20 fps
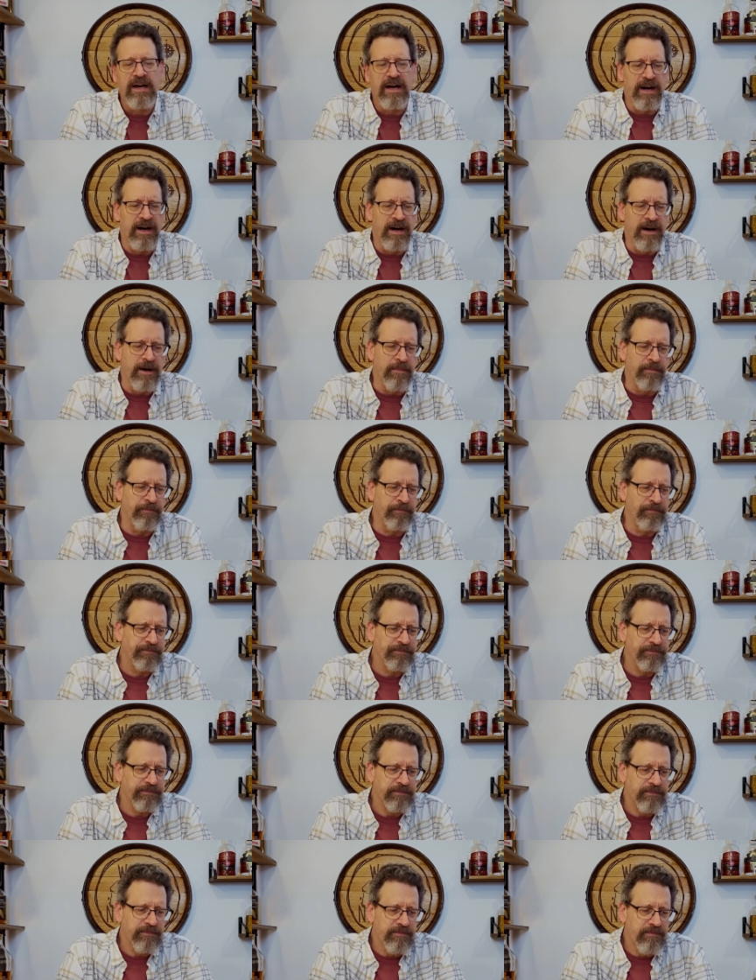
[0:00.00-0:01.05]
um,
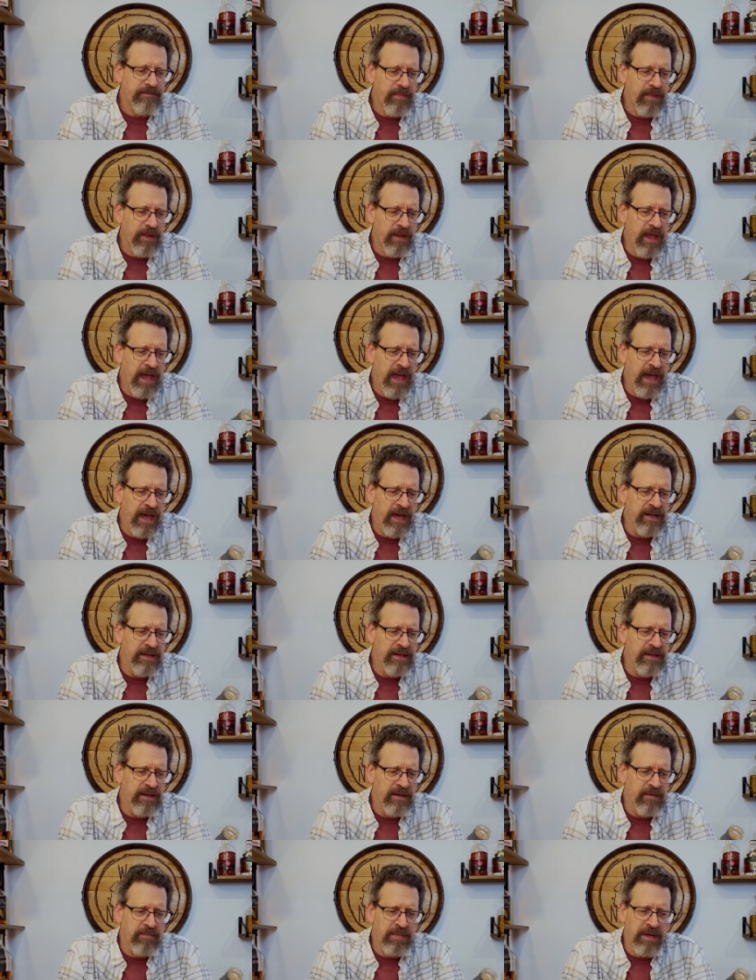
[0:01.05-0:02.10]

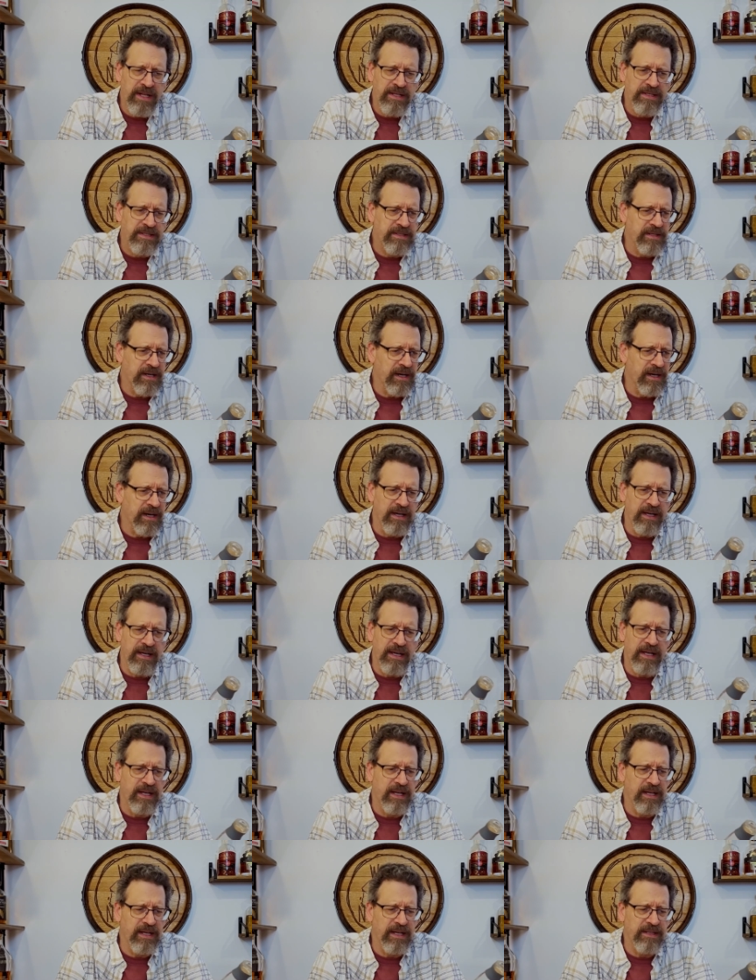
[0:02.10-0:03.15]
and but it's uh,
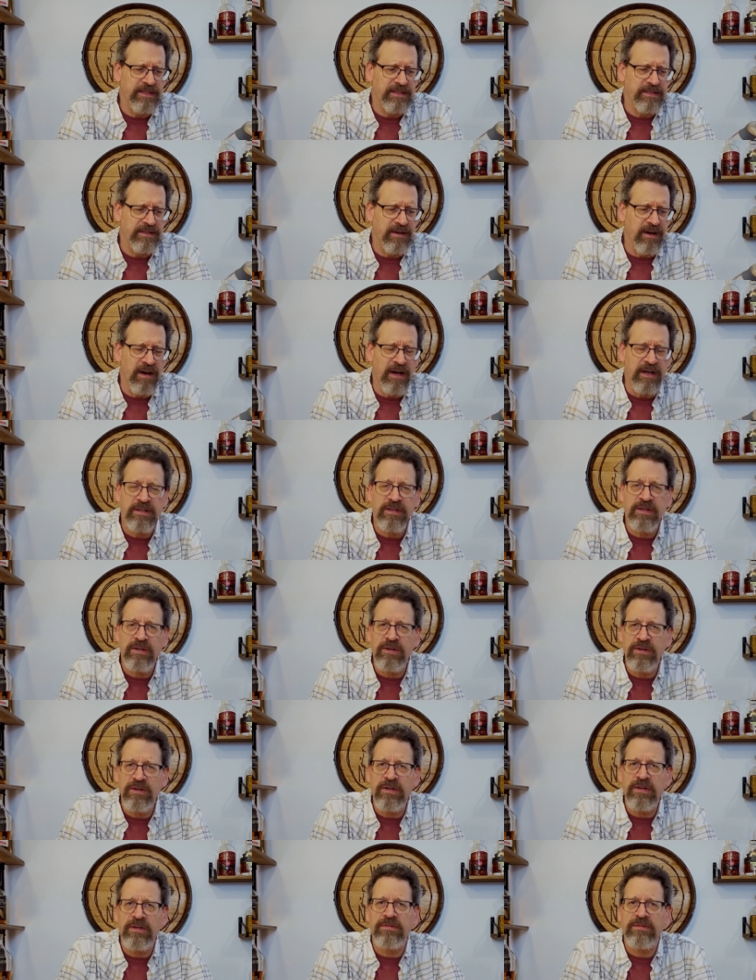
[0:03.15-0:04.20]
it's got
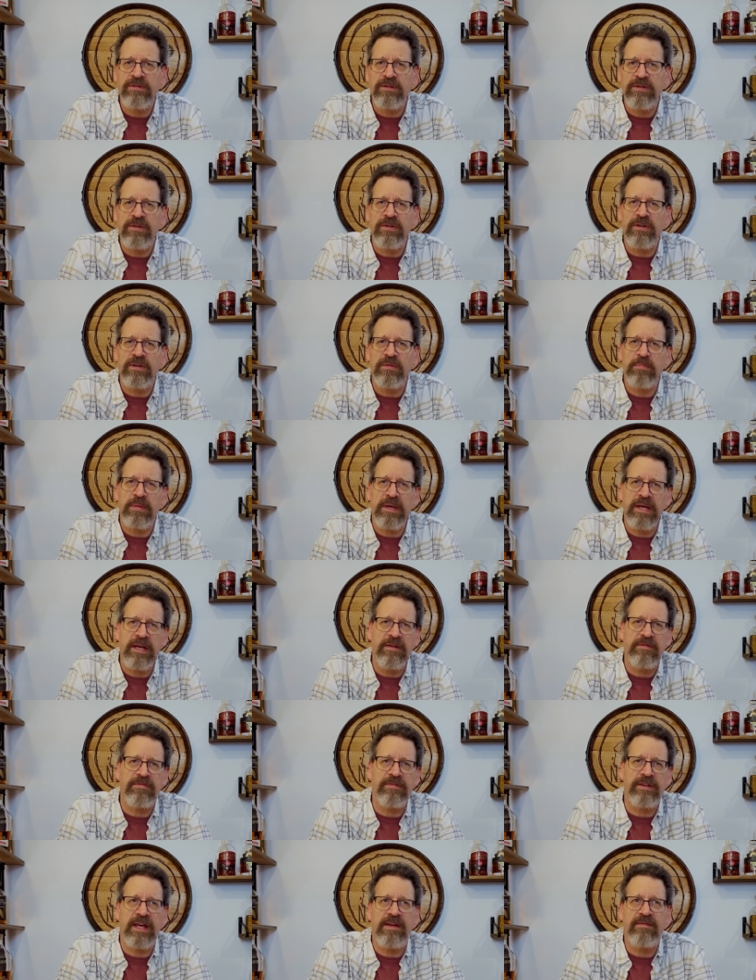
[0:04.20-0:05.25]
good good
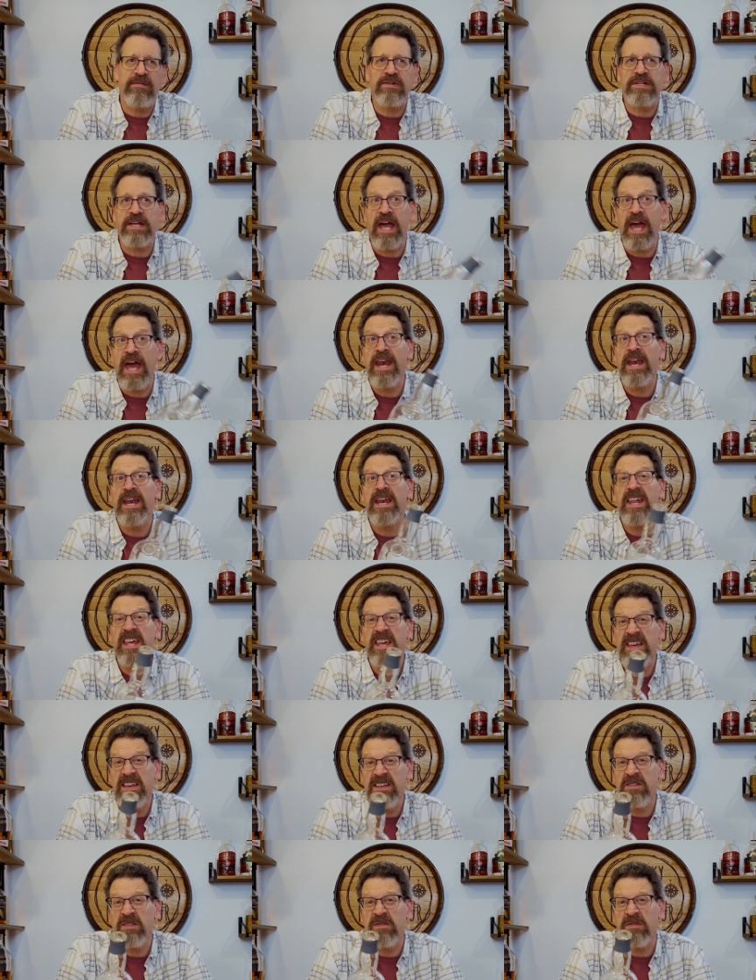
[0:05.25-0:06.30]
peat flavors, and it
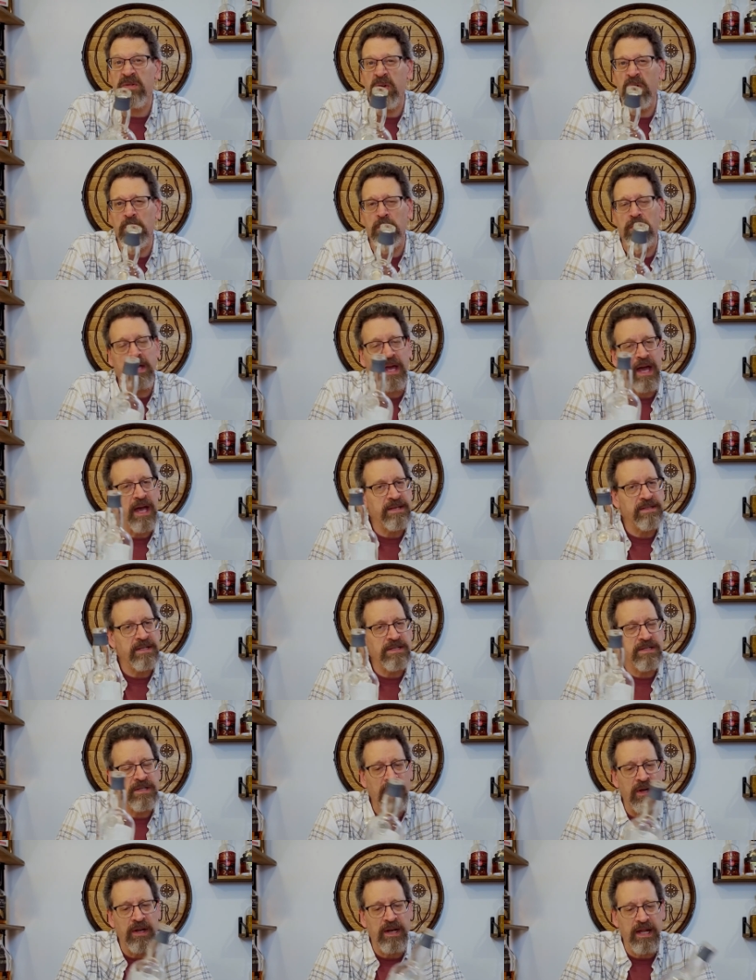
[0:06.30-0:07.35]
is affordable. Yes,
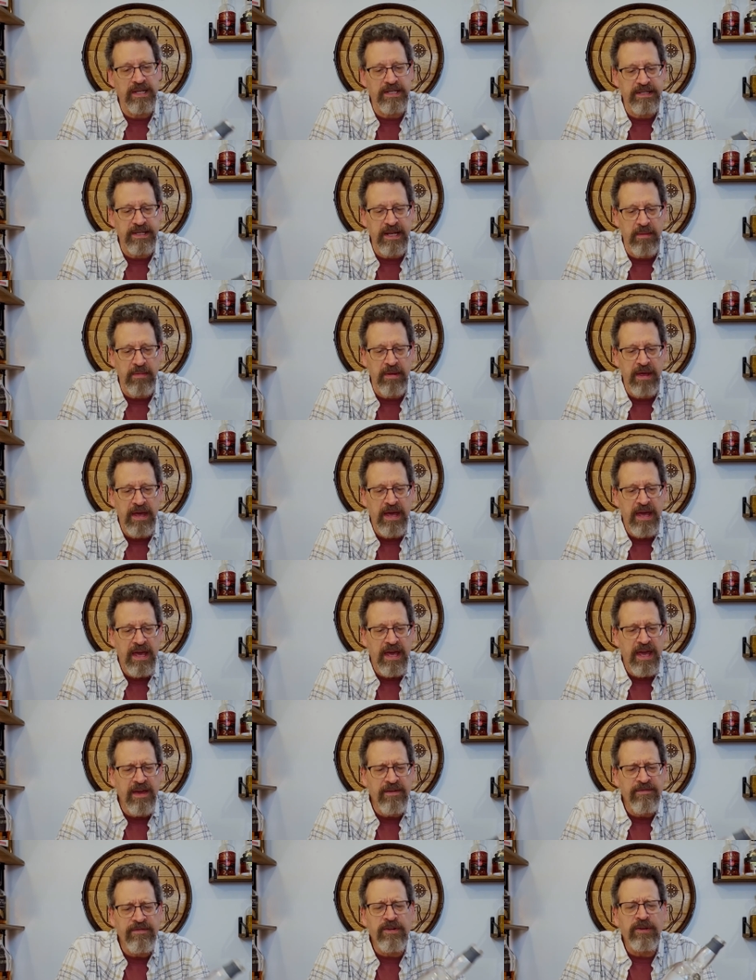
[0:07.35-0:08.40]
it's a non-age stamp.
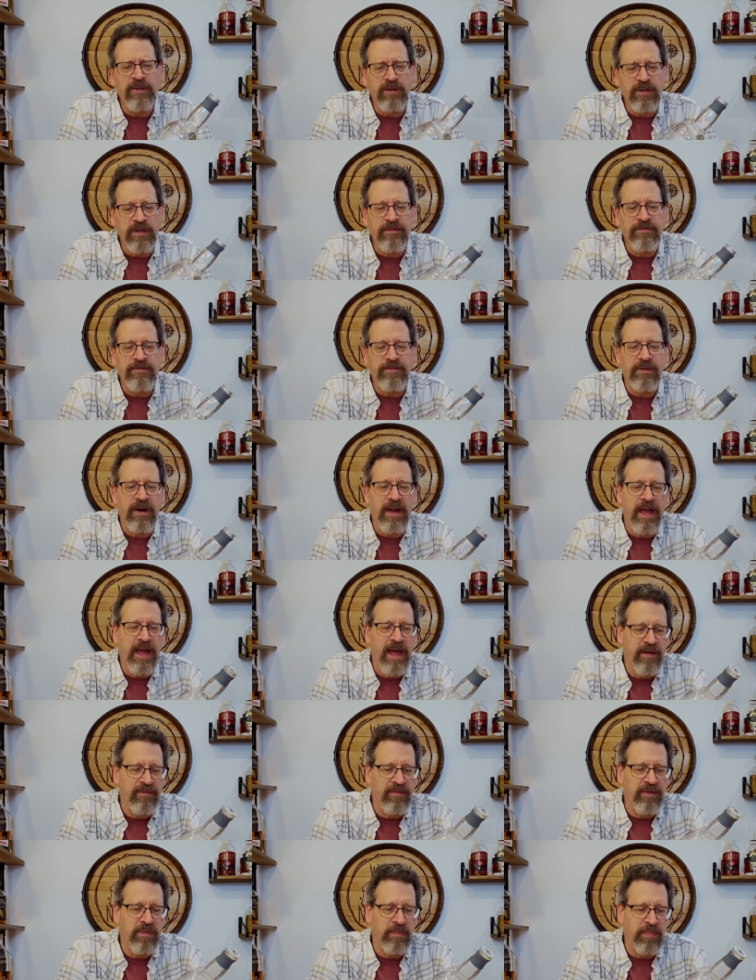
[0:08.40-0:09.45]
If you're looking for a
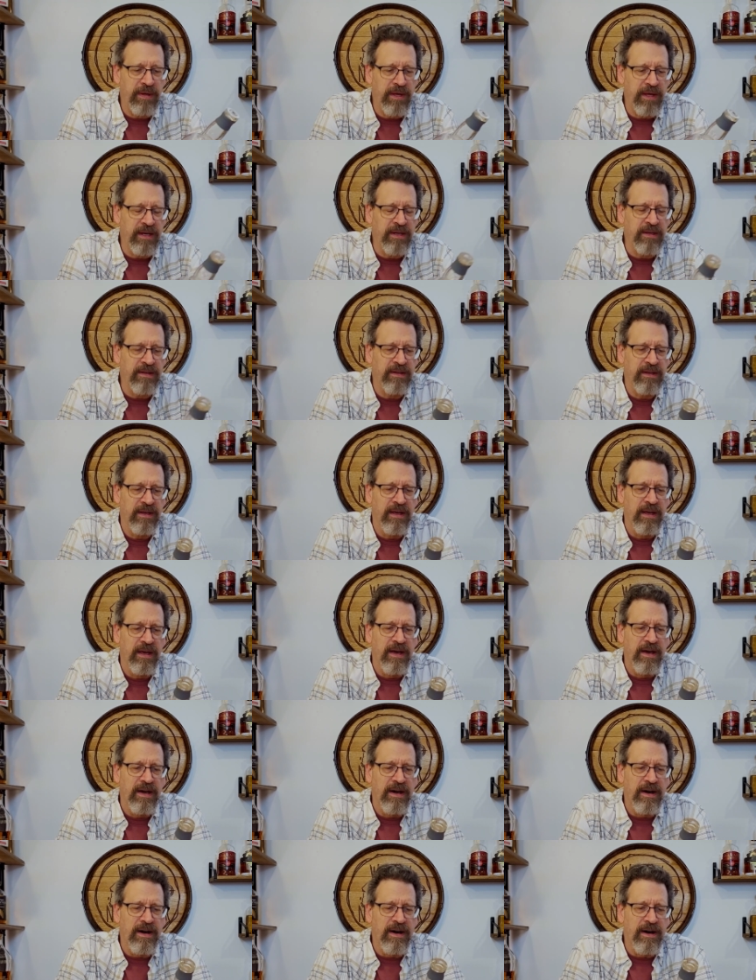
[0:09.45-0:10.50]
heavy peat,
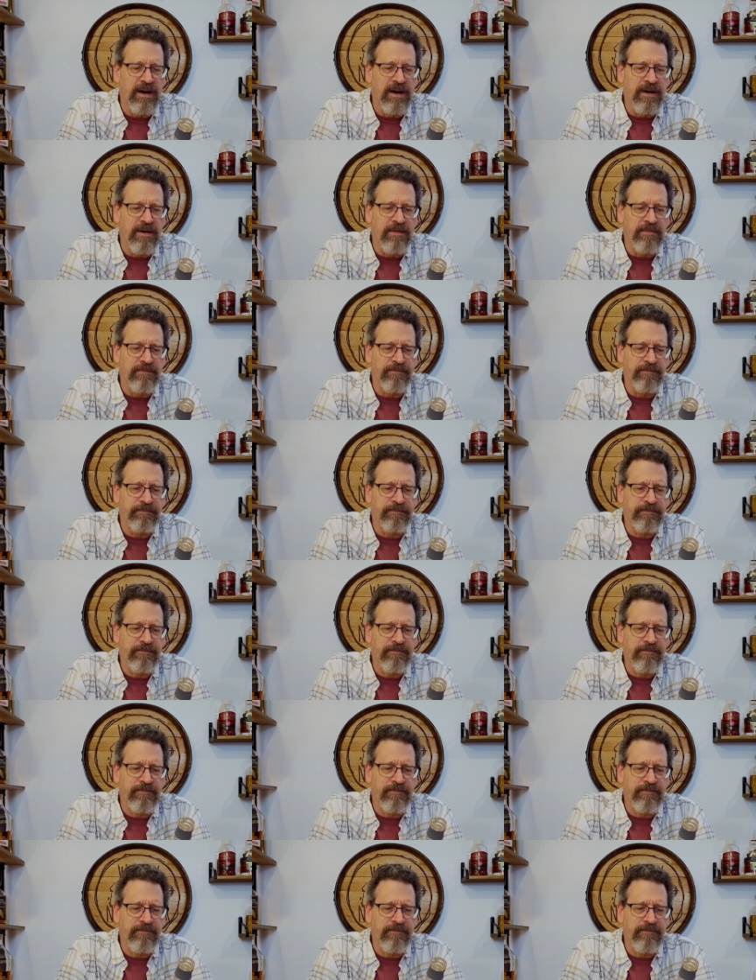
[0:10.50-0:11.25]
um,